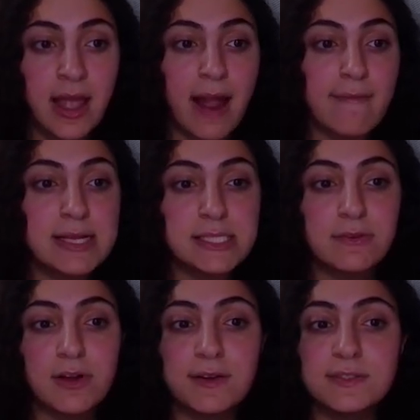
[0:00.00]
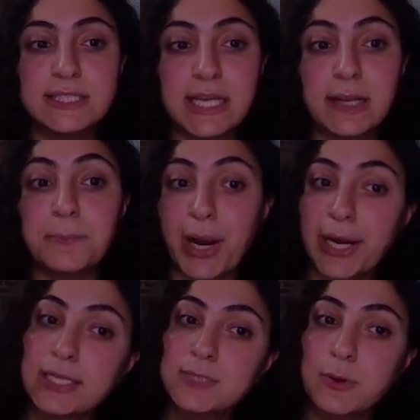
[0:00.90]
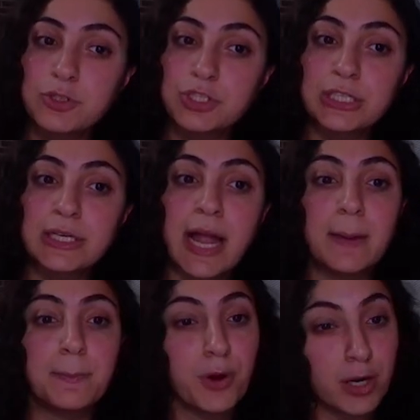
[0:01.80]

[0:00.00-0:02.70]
and this involves seeking brand exposure and